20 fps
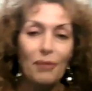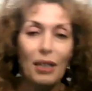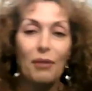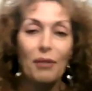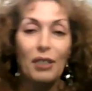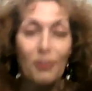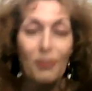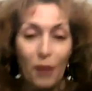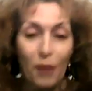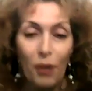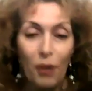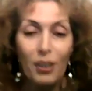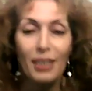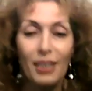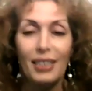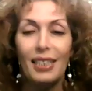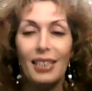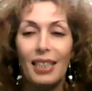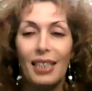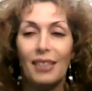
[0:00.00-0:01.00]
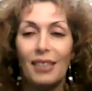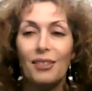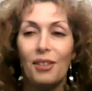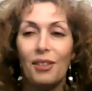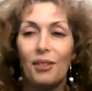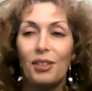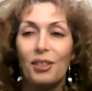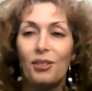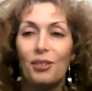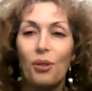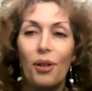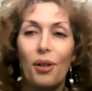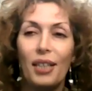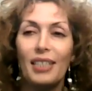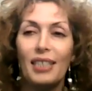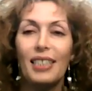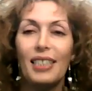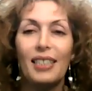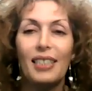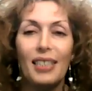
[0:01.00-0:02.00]
I was focusing on,
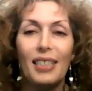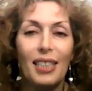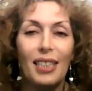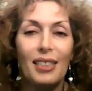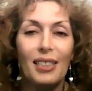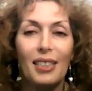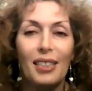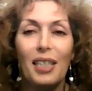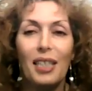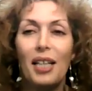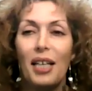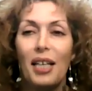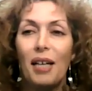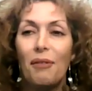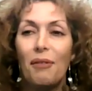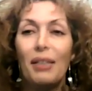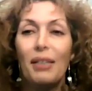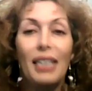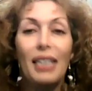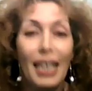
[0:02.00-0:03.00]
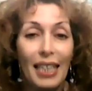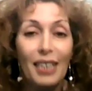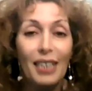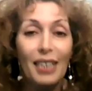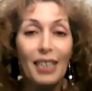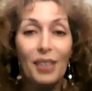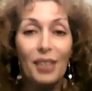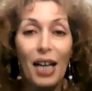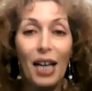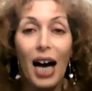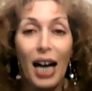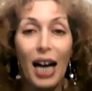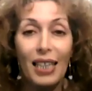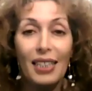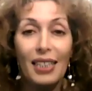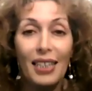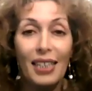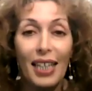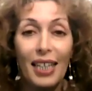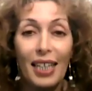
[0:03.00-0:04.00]
stories and things relating to the
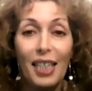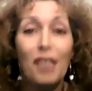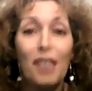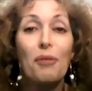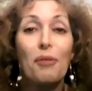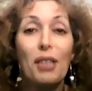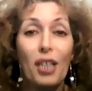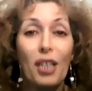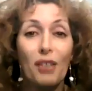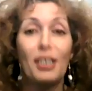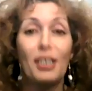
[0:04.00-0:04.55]
holiday, here we go.